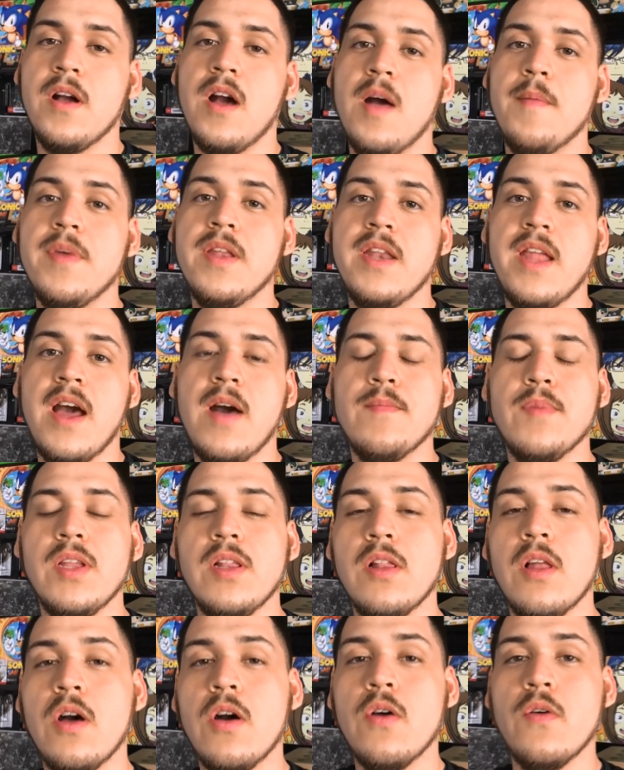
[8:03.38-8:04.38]
a comment down
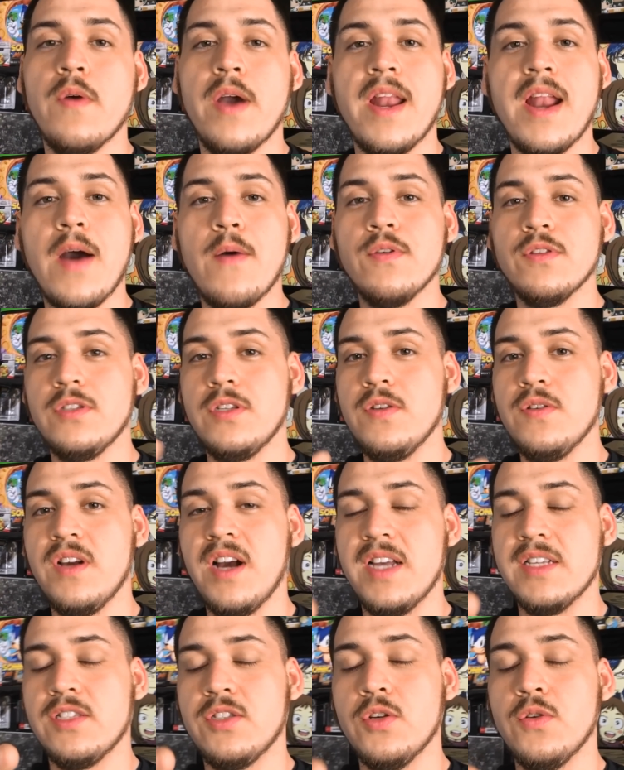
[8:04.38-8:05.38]
below, and I will see you
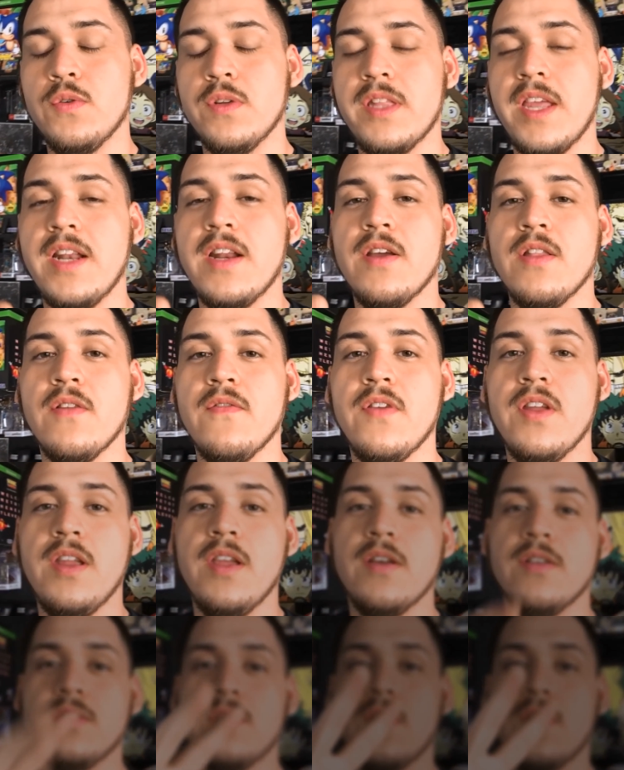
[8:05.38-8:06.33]
guys soon with another video,